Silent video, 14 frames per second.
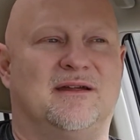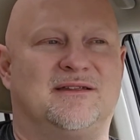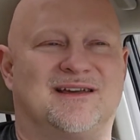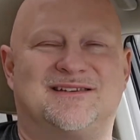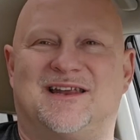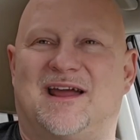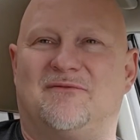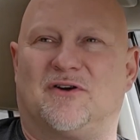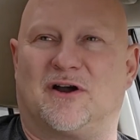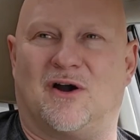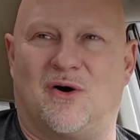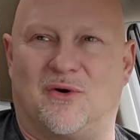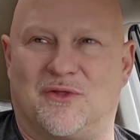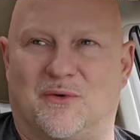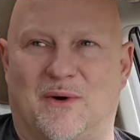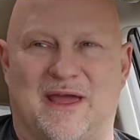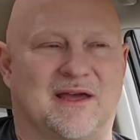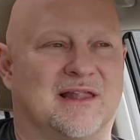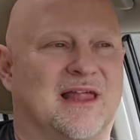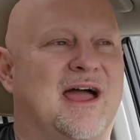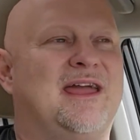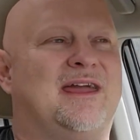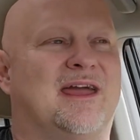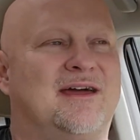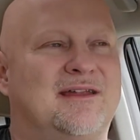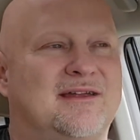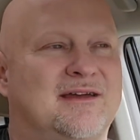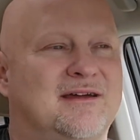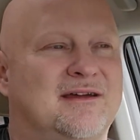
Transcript: It doesn't ever go the way you like it.